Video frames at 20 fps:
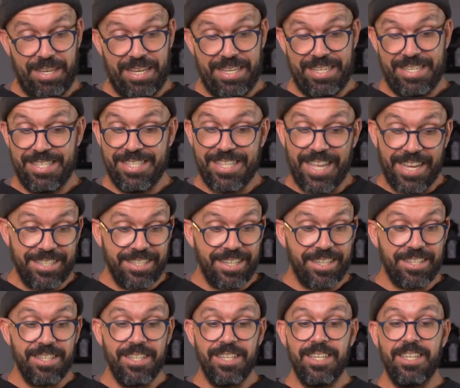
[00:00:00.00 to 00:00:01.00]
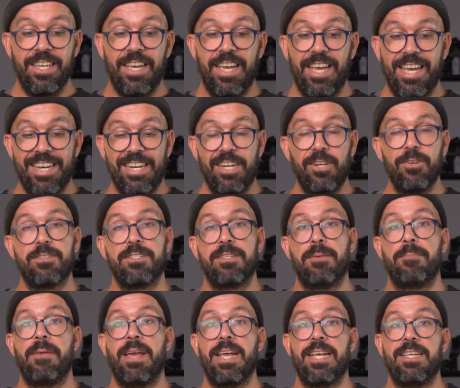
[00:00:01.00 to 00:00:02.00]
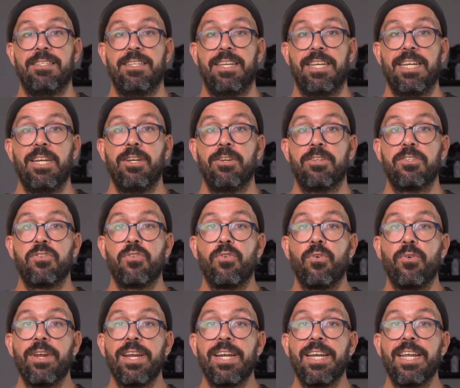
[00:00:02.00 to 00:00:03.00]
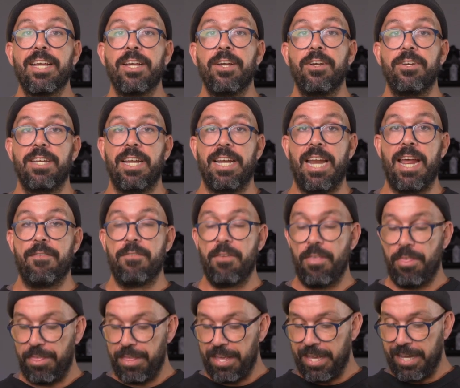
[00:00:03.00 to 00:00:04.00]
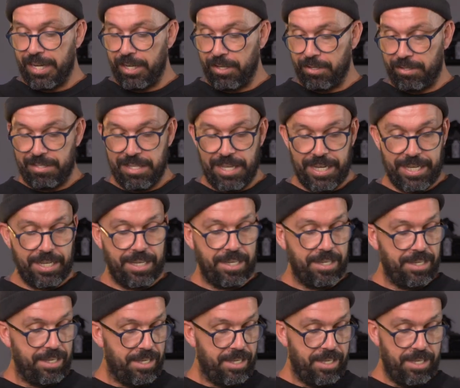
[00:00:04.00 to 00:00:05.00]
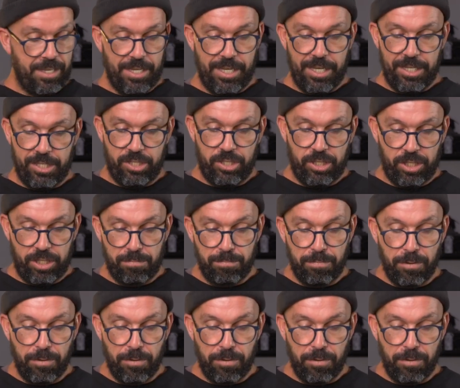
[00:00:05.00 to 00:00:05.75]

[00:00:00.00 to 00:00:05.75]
Aesthetically, it looks amazing. It looks really good, that everything looks like it's just